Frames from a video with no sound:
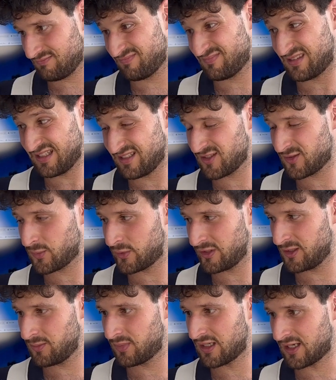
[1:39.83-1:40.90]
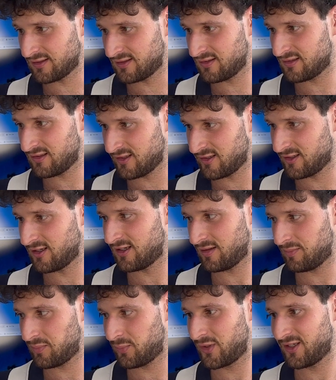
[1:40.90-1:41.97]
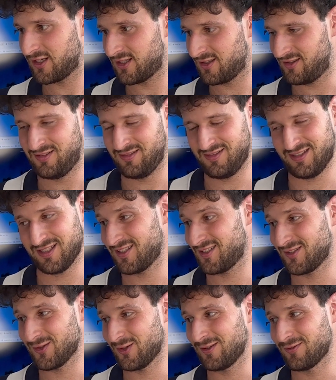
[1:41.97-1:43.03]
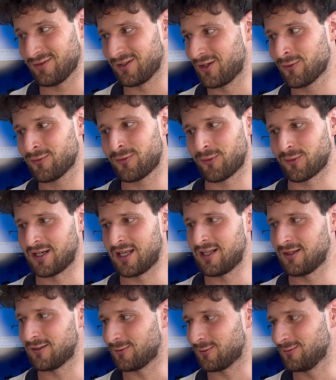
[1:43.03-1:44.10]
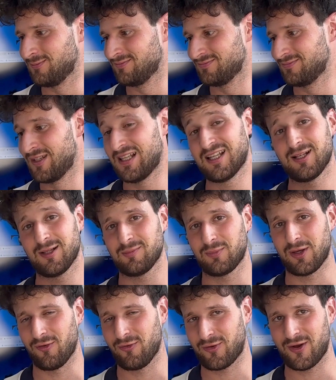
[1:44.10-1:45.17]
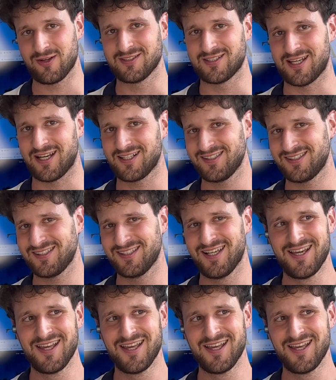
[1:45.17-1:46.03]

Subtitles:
This is pretty bad. I'd put it. This is not even good for Ronaldo. A little bit of context.